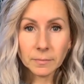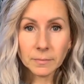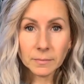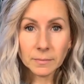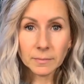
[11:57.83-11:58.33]

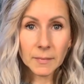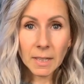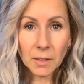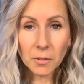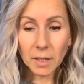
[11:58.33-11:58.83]
And that's
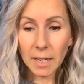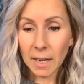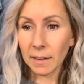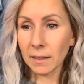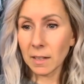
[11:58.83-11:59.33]
really it.
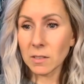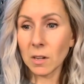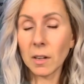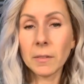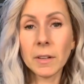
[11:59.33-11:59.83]
That's all I
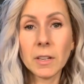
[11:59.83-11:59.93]
really do for